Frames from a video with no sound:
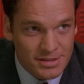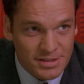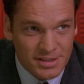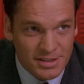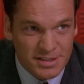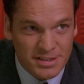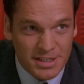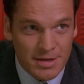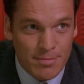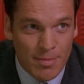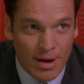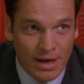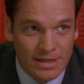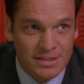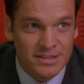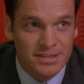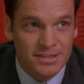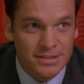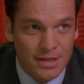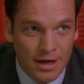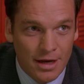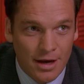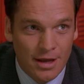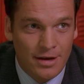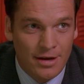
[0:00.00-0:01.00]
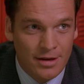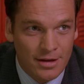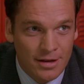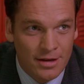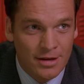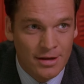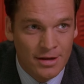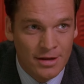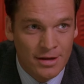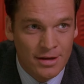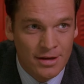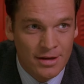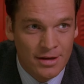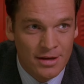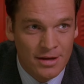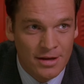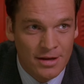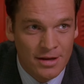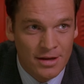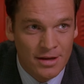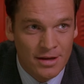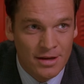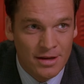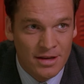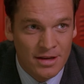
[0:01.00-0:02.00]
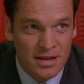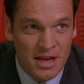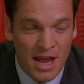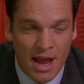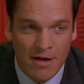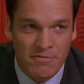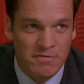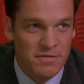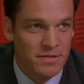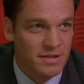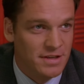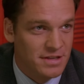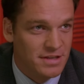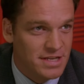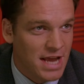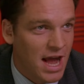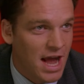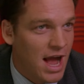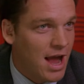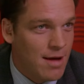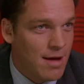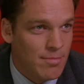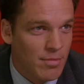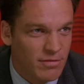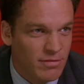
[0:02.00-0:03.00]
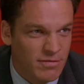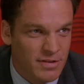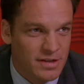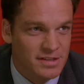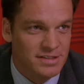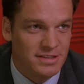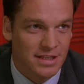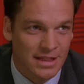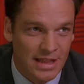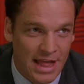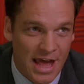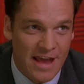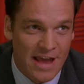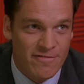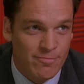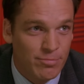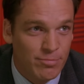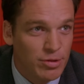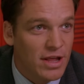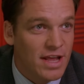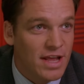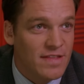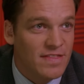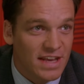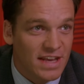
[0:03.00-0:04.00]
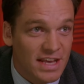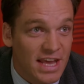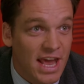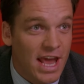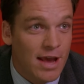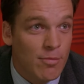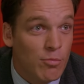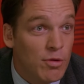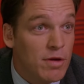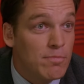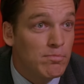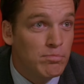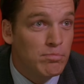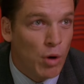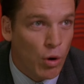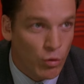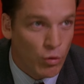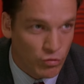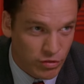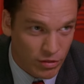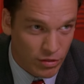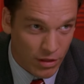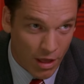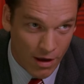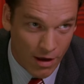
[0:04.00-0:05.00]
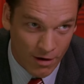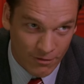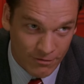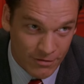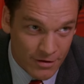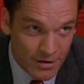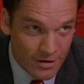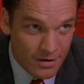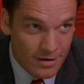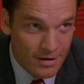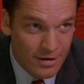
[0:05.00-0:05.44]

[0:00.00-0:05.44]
to see my son having the time of his life playing the game we both love.